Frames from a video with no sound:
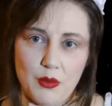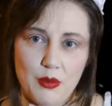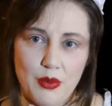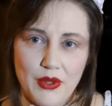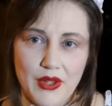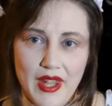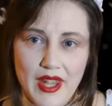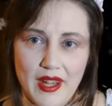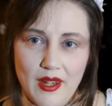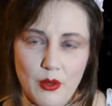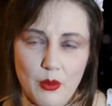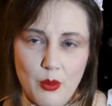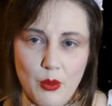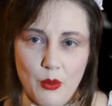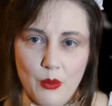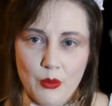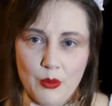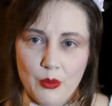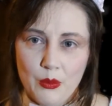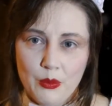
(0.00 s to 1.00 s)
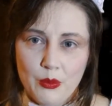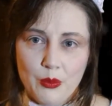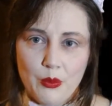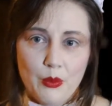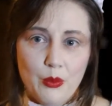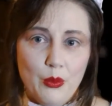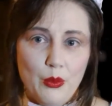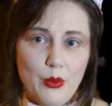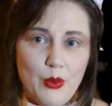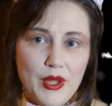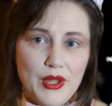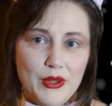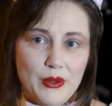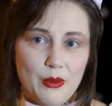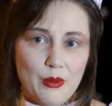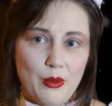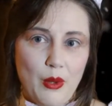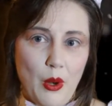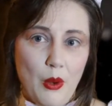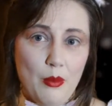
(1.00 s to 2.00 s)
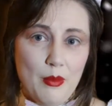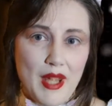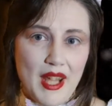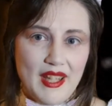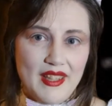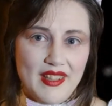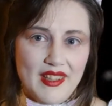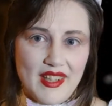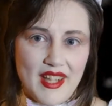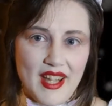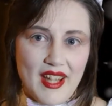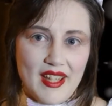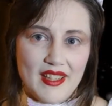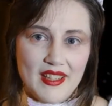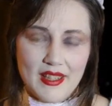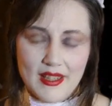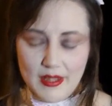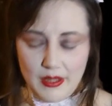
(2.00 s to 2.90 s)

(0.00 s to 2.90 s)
played Winter Romance yet.